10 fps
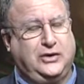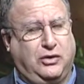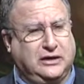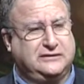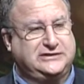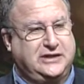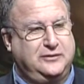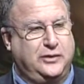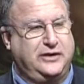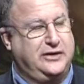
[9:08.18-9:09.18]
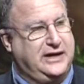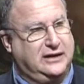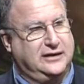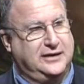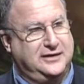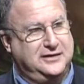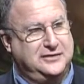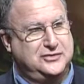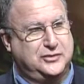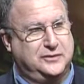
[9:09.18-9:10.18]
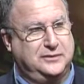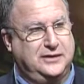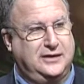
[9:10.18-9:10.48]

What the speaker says: All of a sudden we hear yelling in the newsroom.